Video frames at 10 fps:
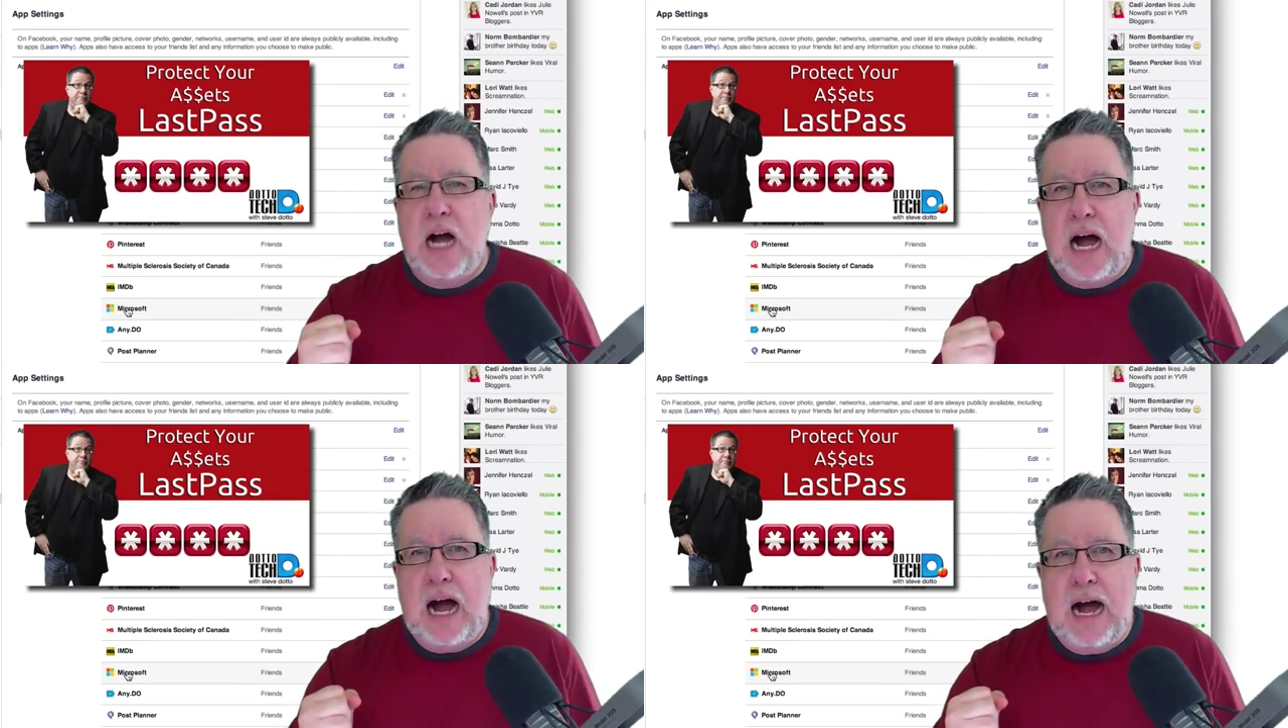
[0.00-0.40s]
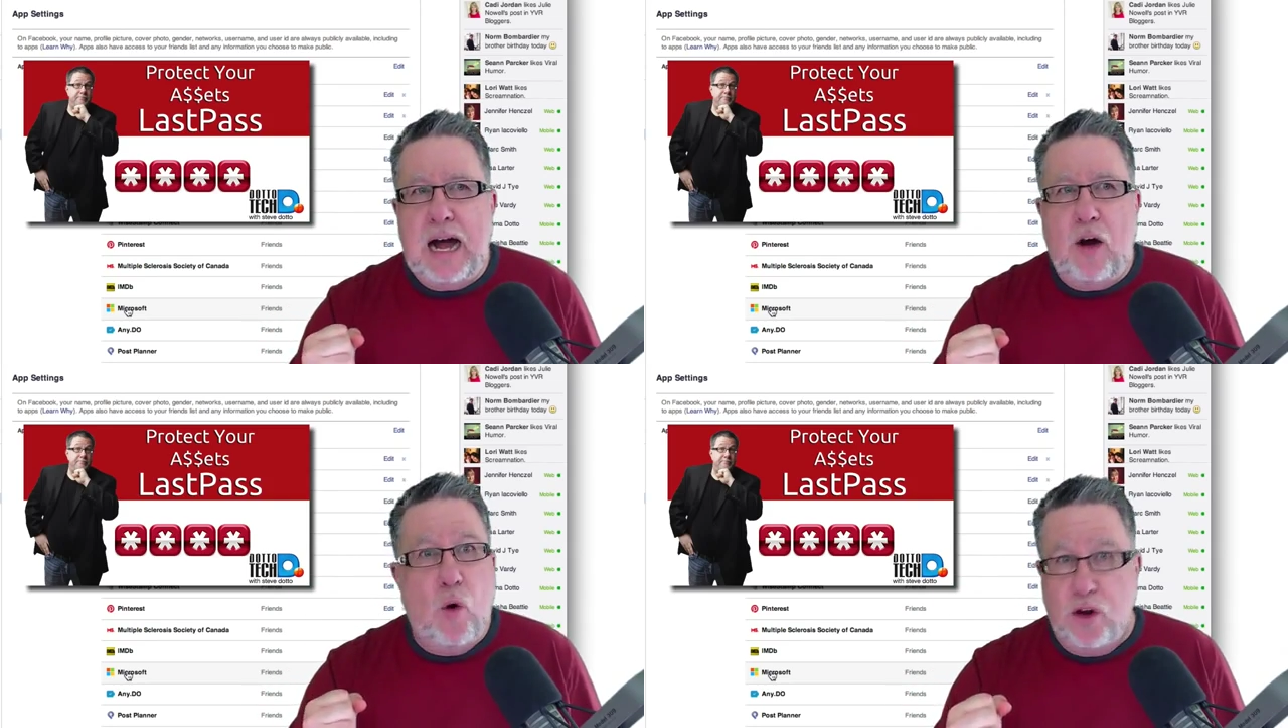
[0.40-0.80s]

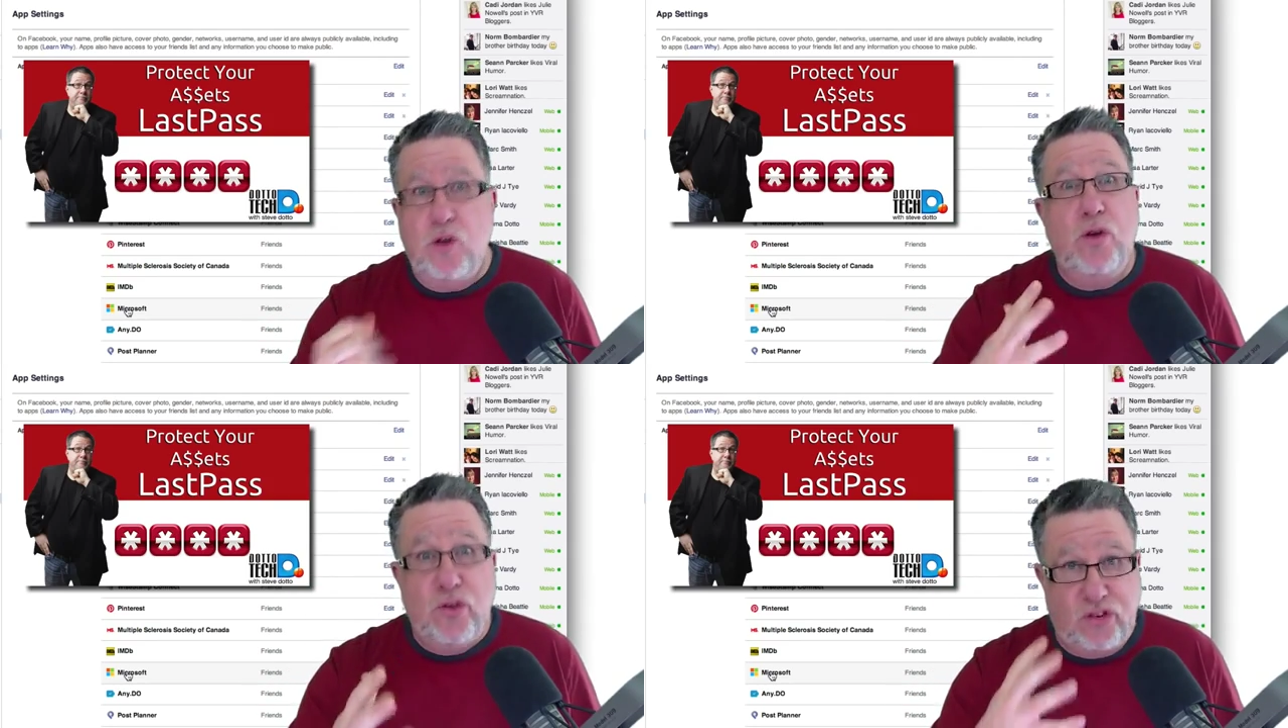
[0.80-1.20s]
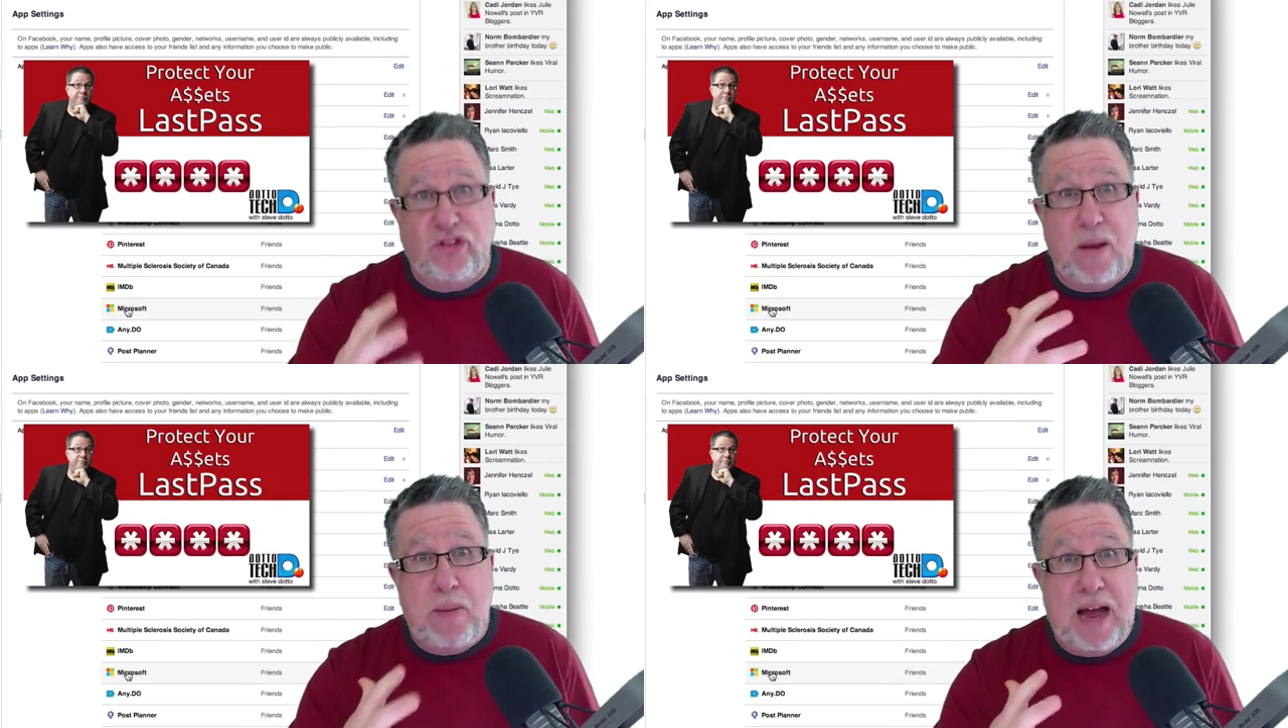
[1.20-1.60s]
or you use the
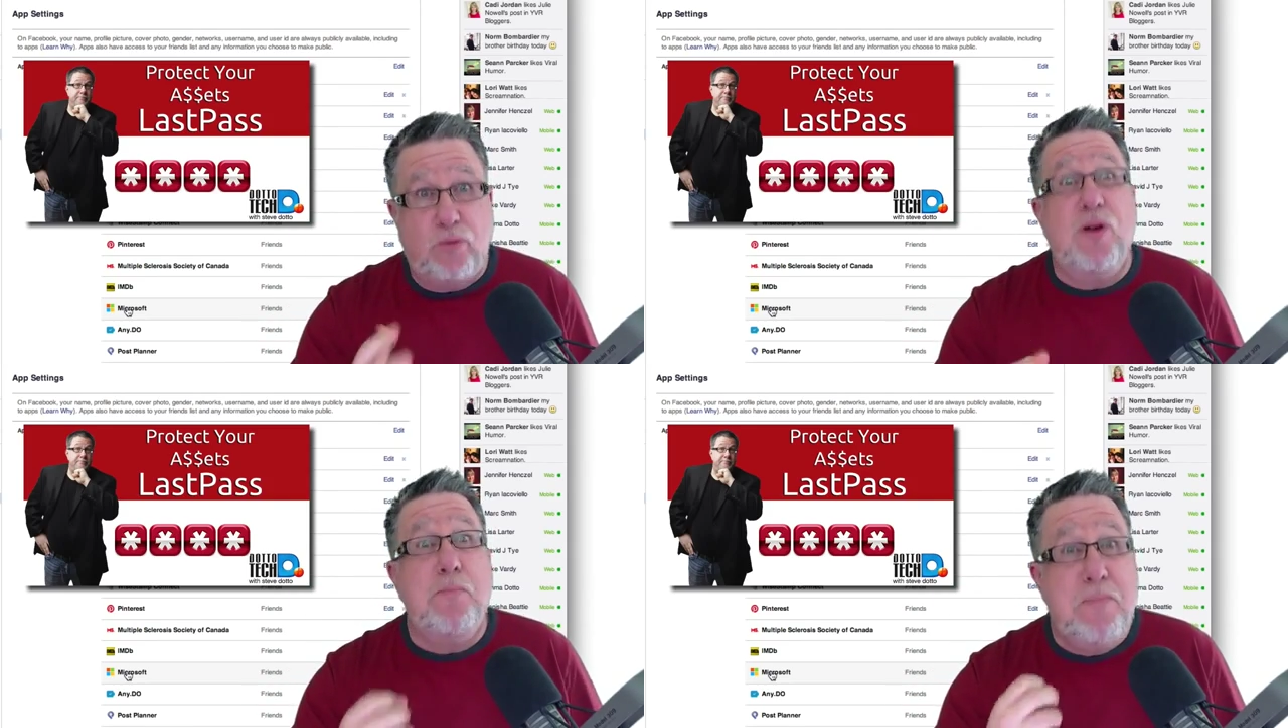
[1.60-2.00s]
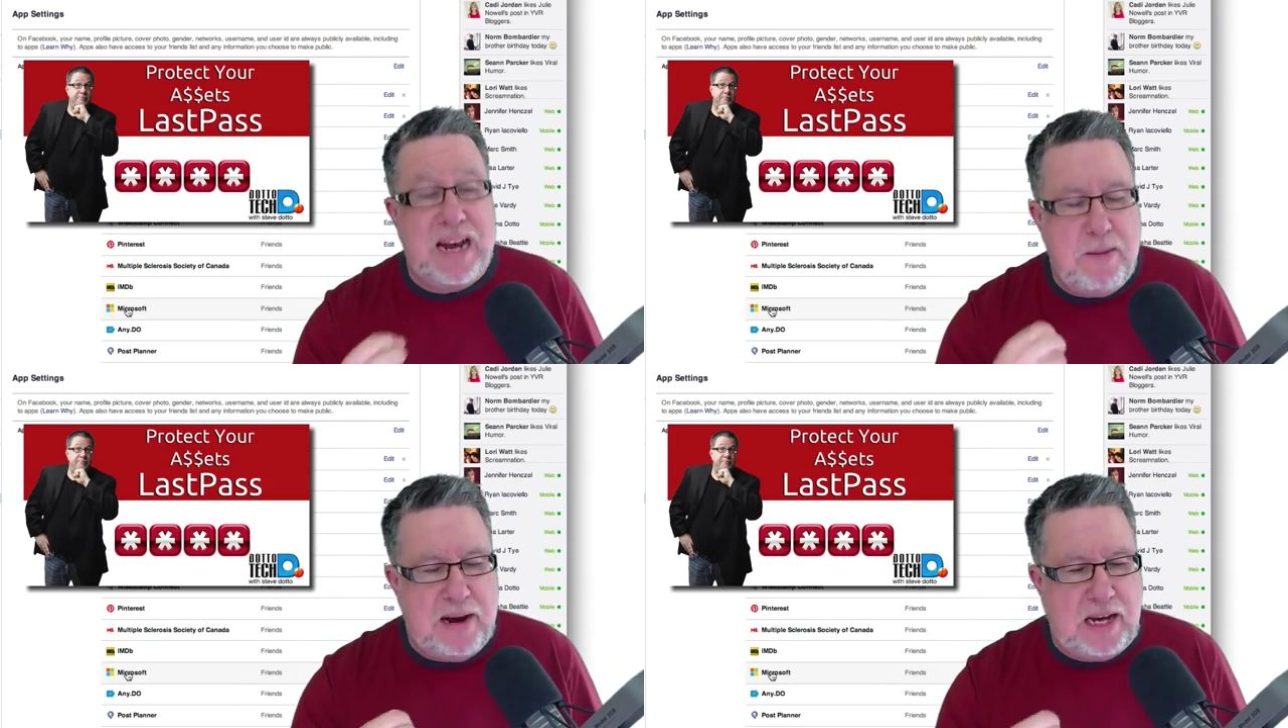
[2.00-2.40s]
same password
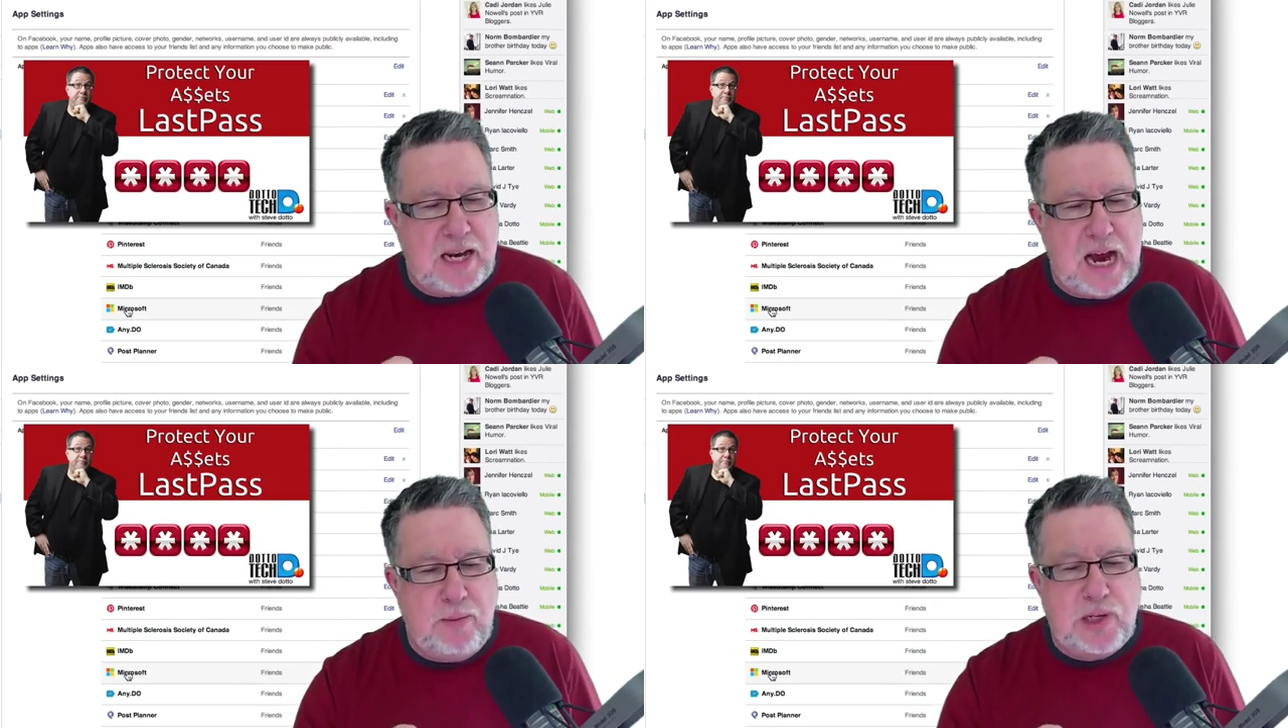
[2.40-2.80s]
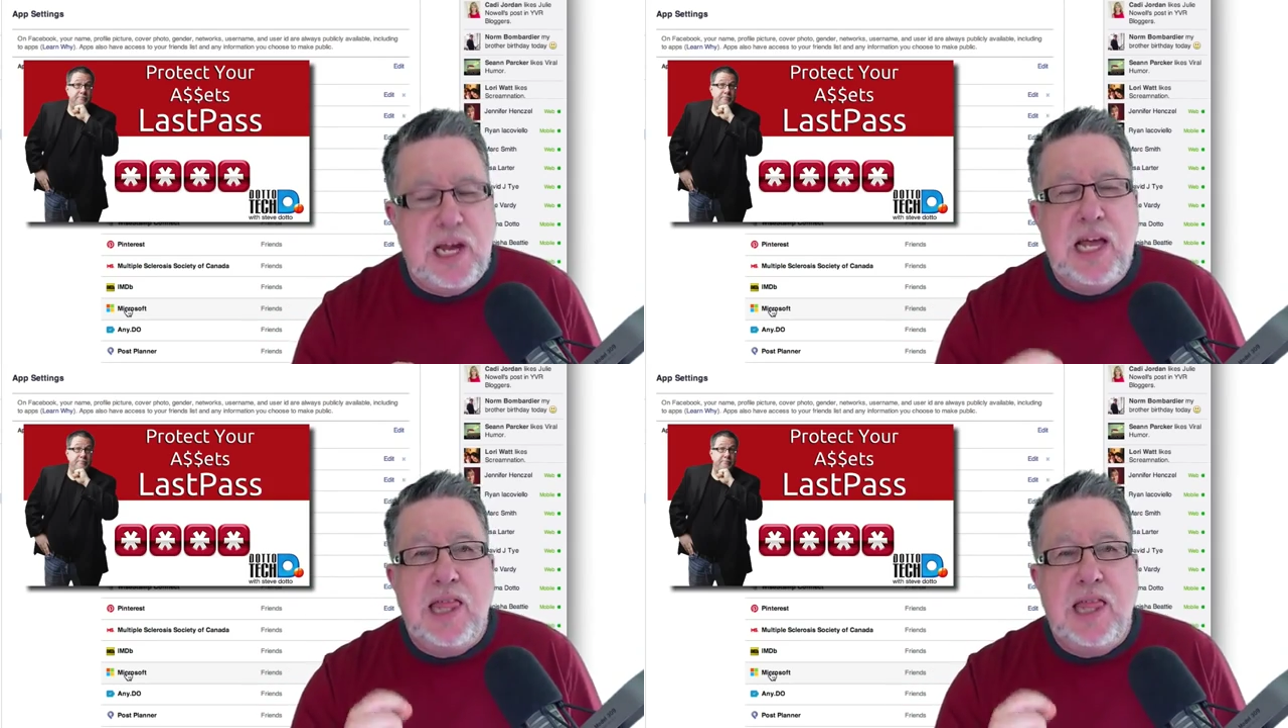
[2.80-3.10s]
many, many times,